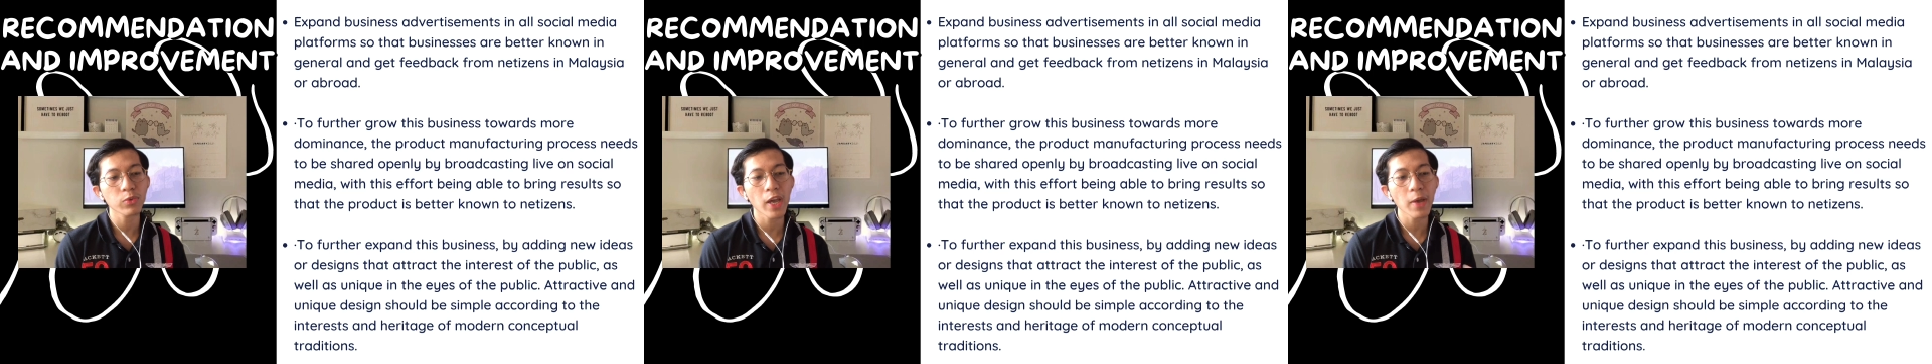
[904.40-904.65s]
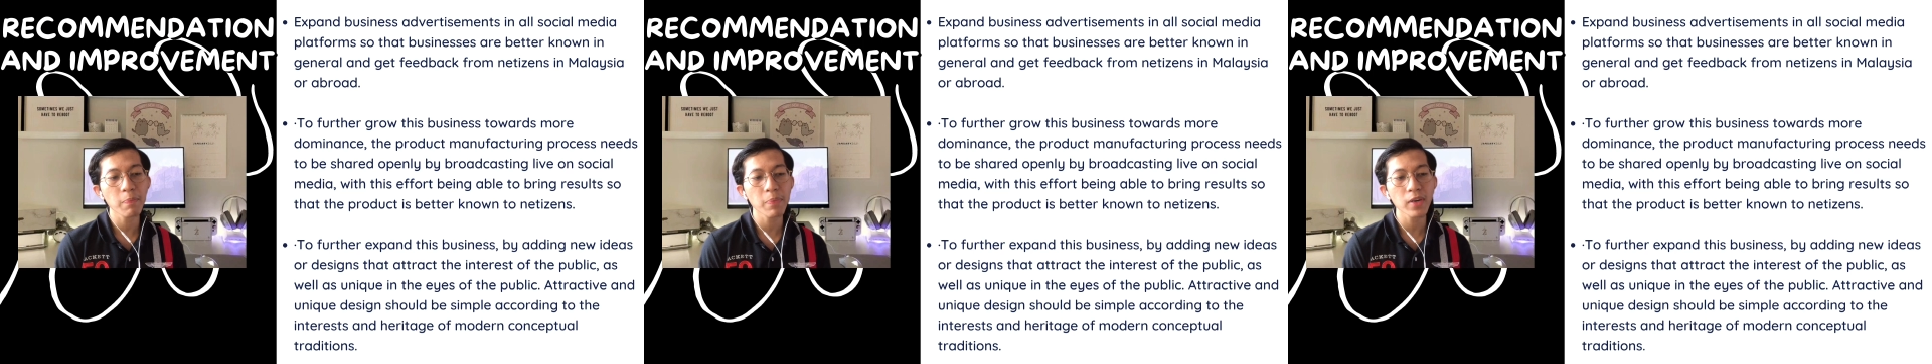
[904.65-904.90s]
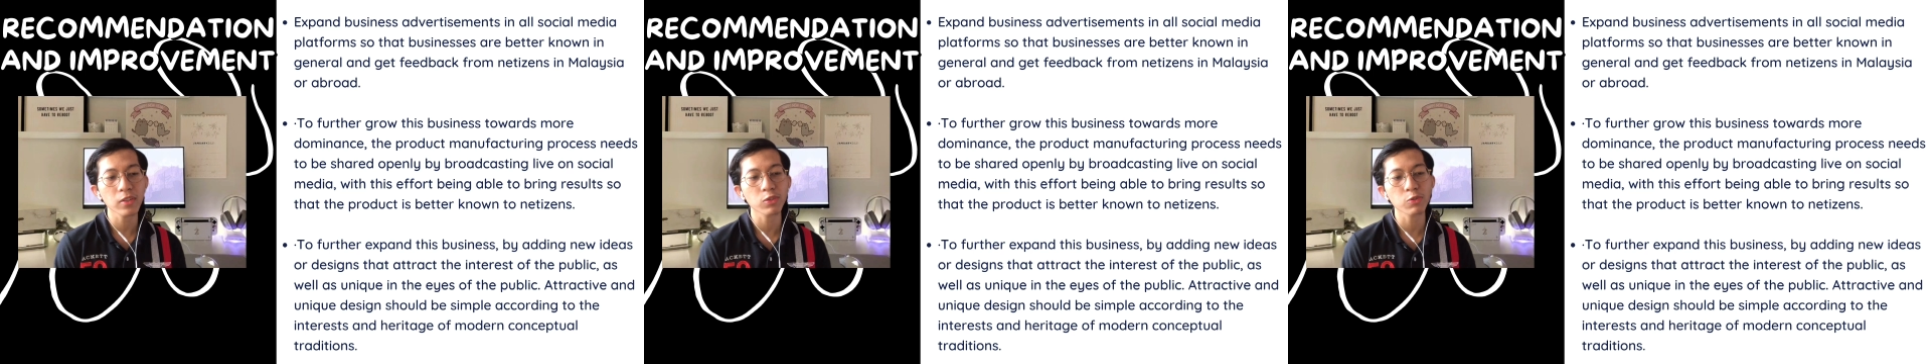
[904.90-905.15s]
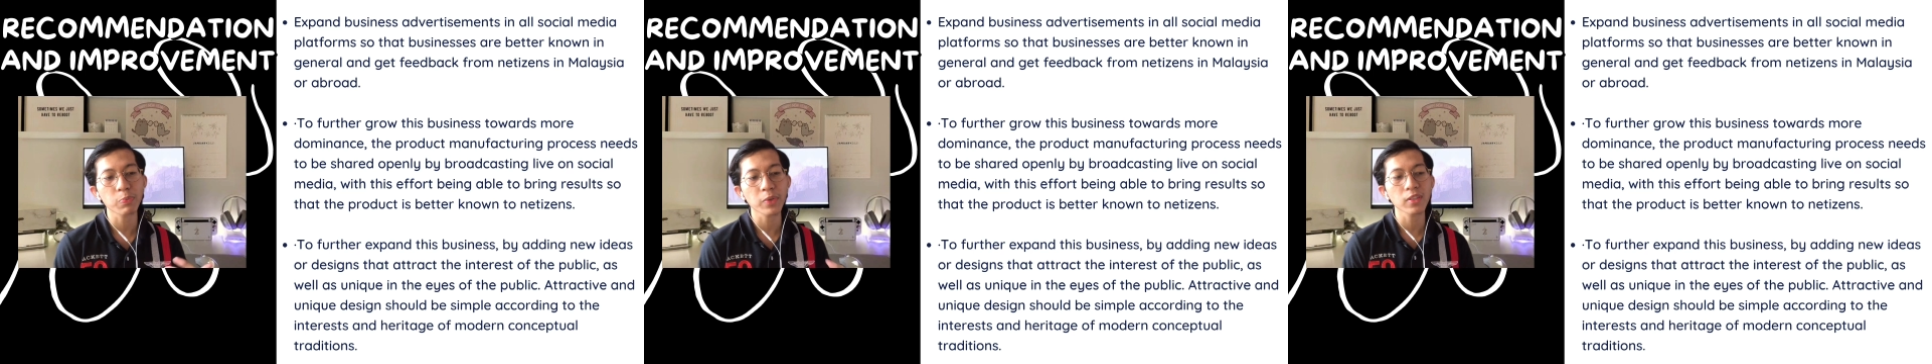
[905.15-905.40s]
able to
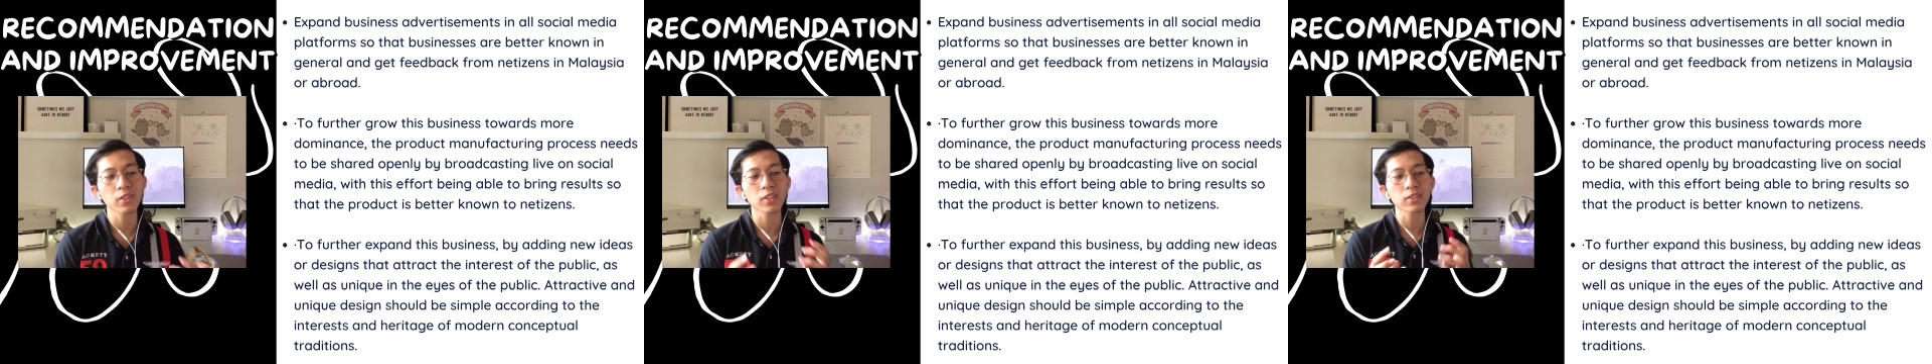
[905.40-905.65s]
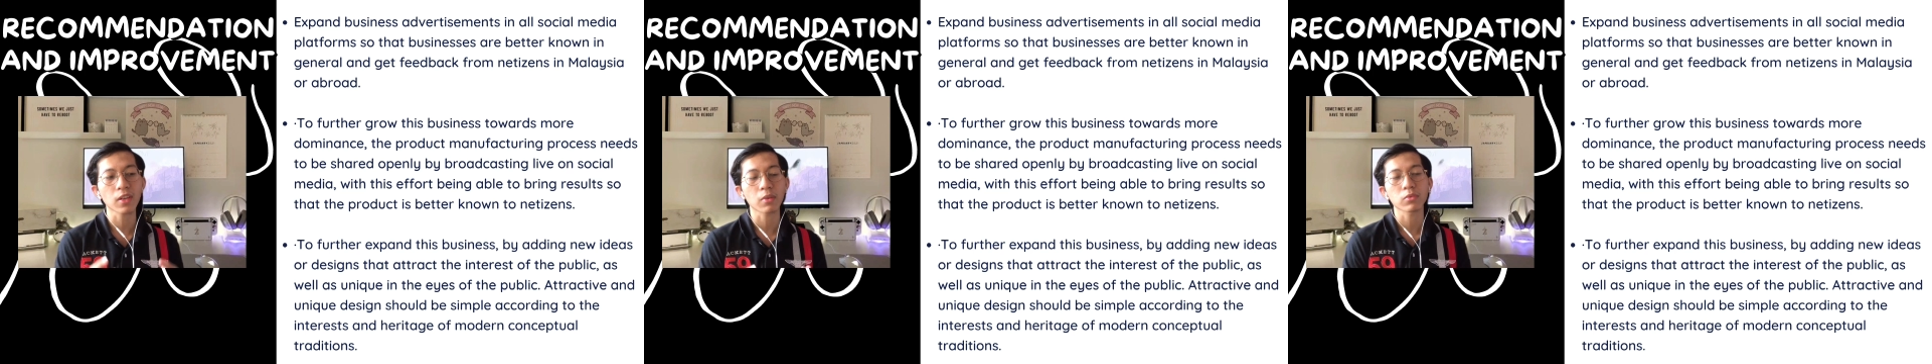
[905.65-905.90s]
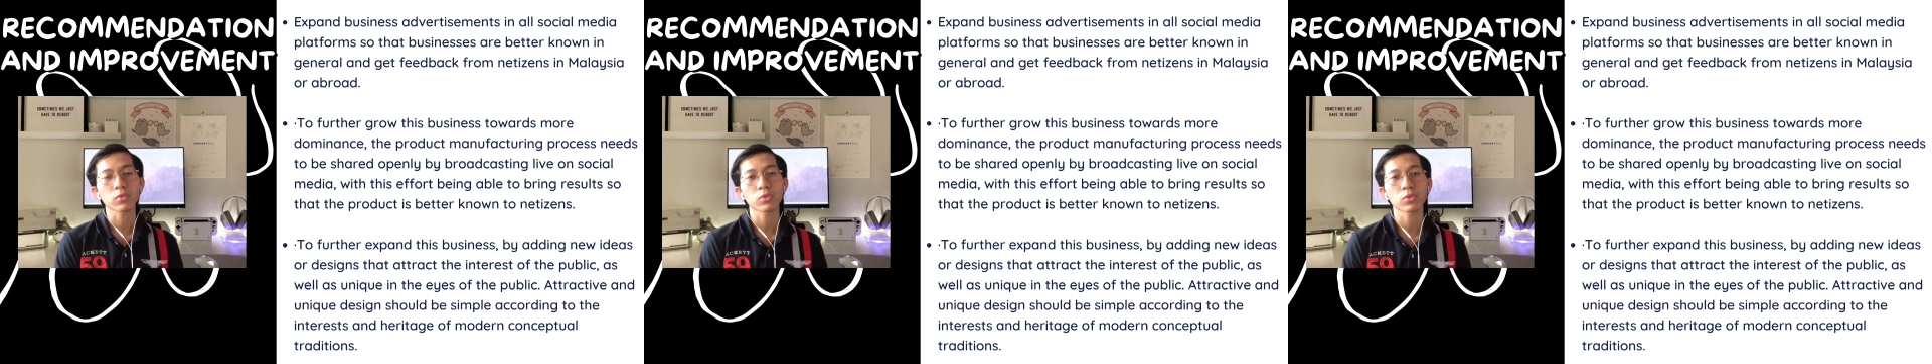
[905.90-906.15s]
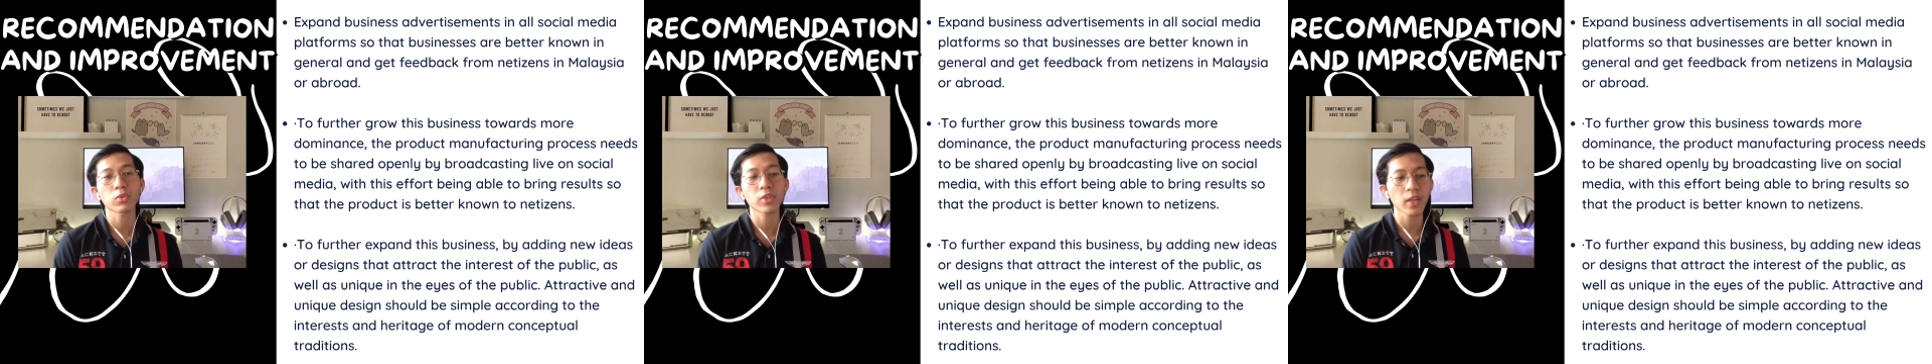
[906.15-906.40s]
bring results
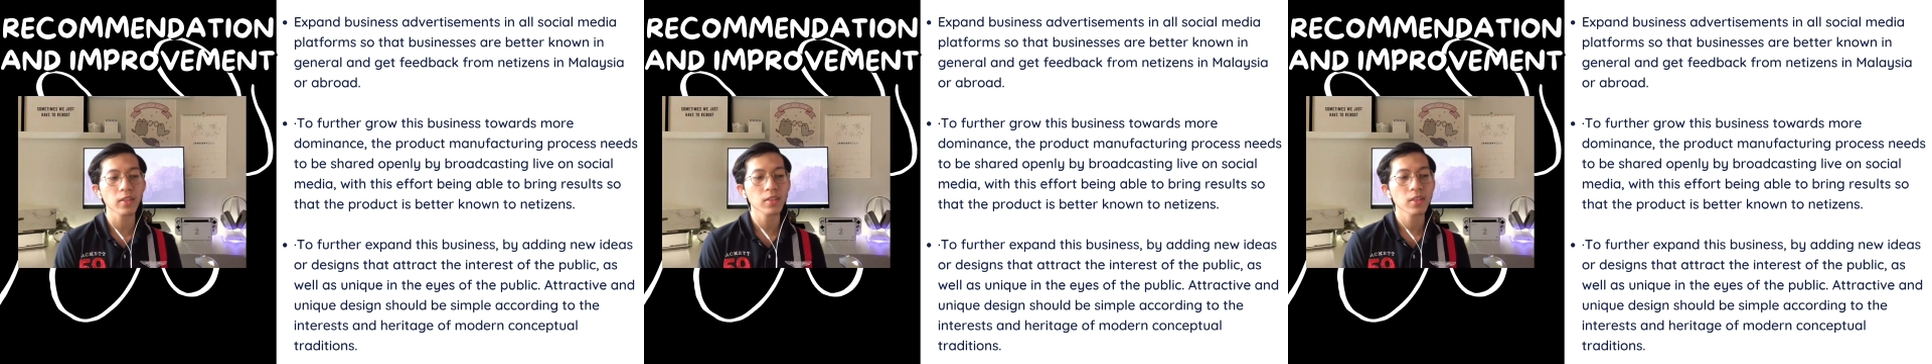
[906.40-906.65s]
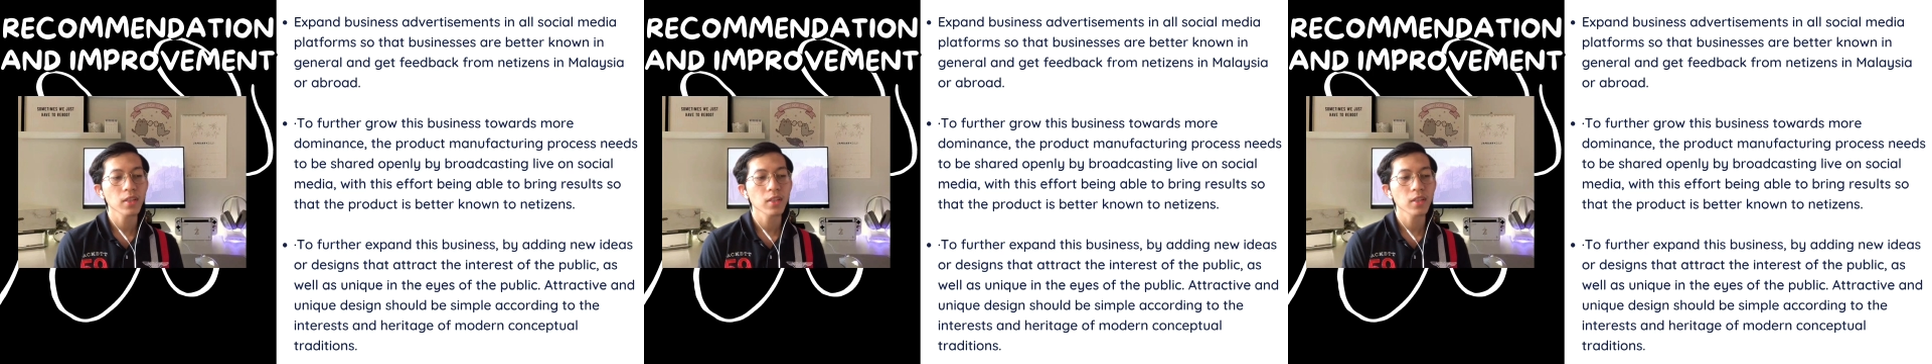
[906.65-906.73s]
so that